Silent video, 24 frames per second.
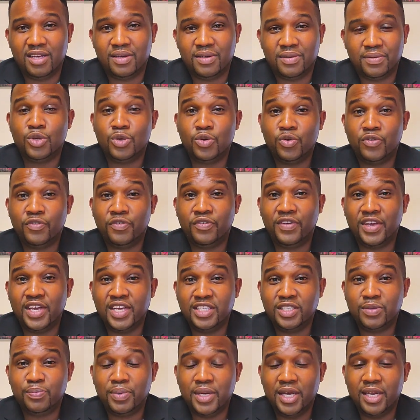You will
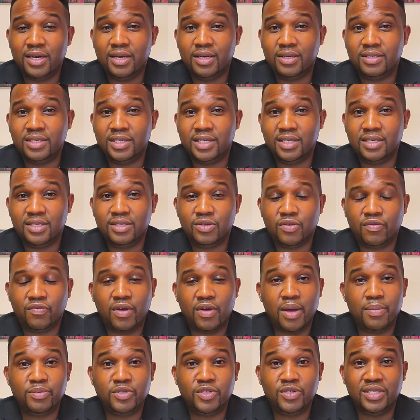face penalties of
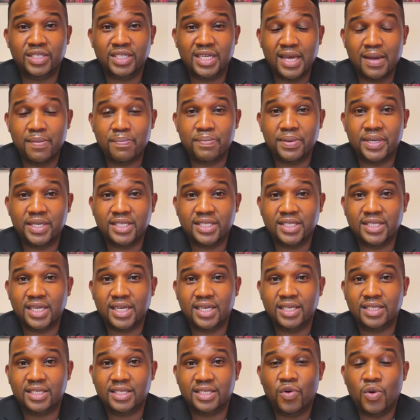up to
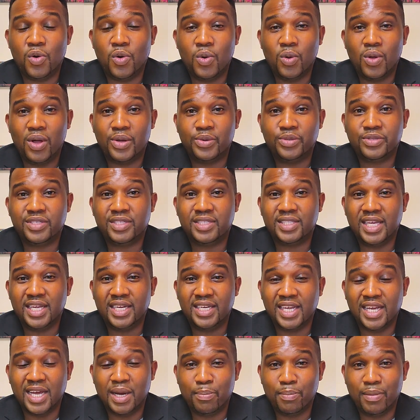10% for all
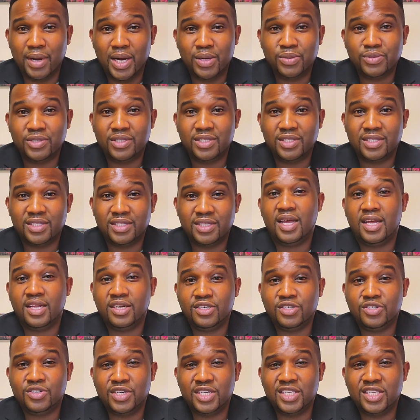outstanding amounts.
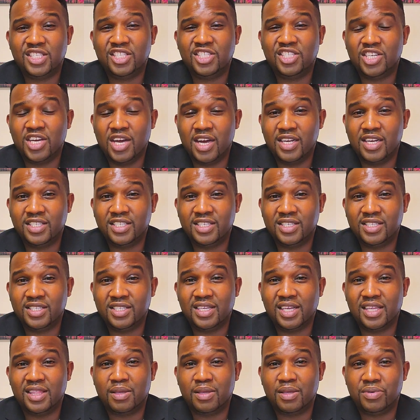Interest charges
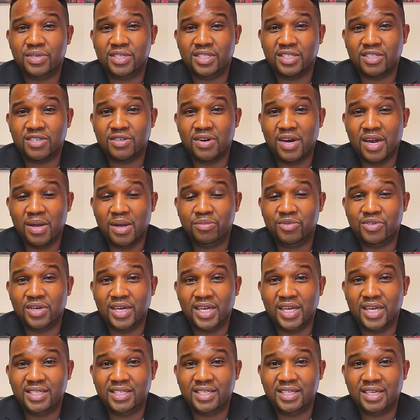at the prescribed
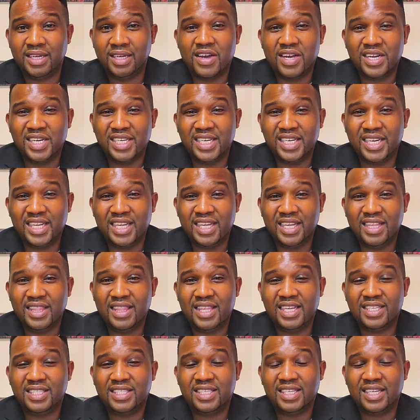rate. Currently,
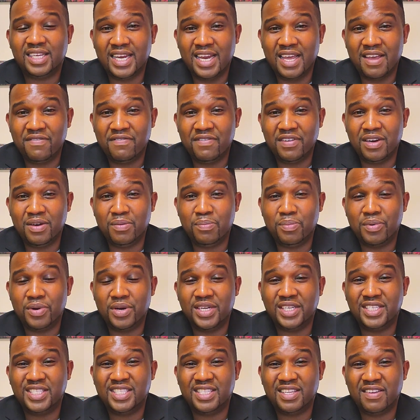that's
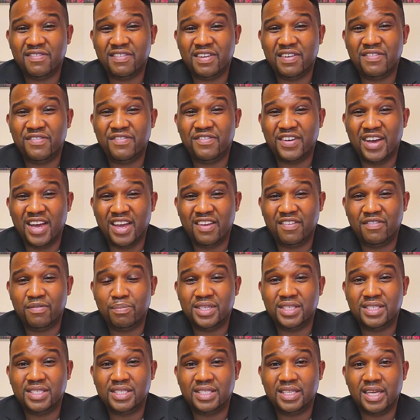
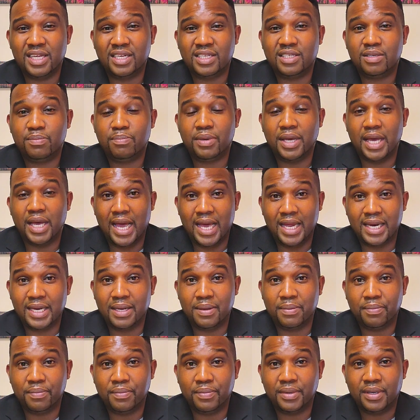11.75% per
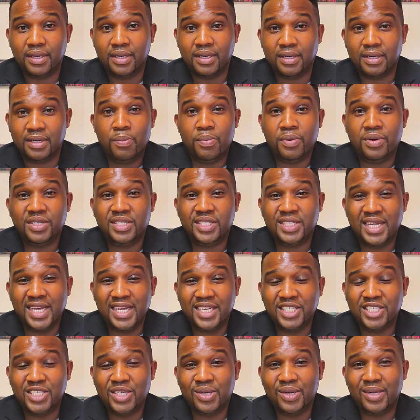annum.
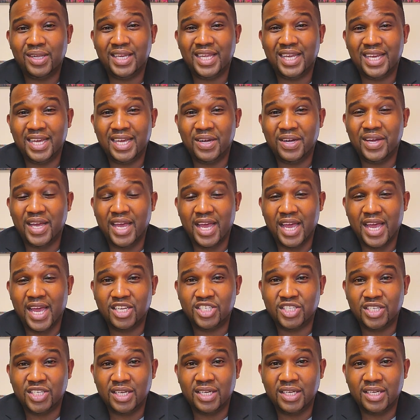Potential legal
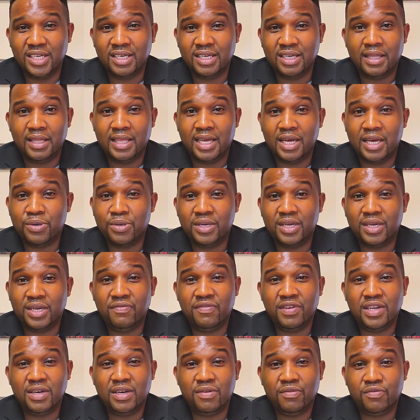action that could
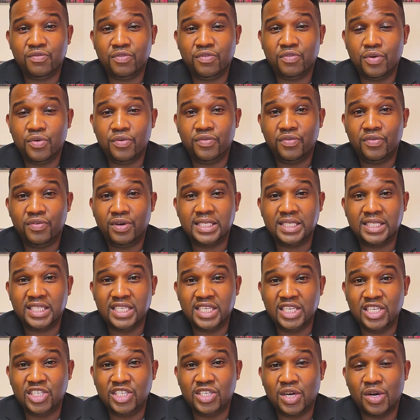even involve
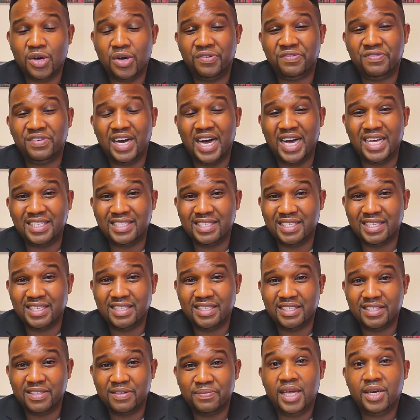seizure of
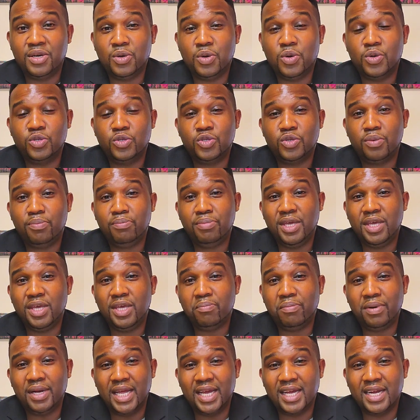assets and also being
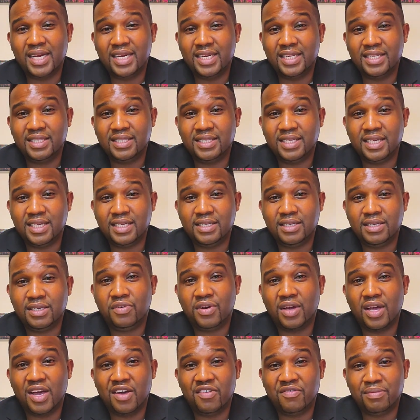blacklisted for
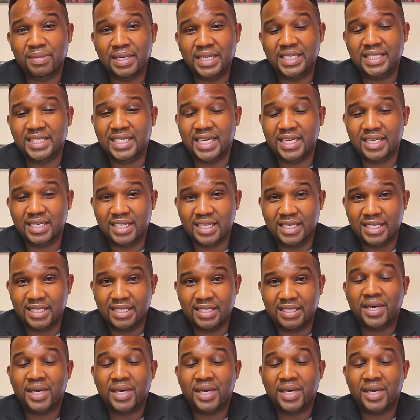government tenders.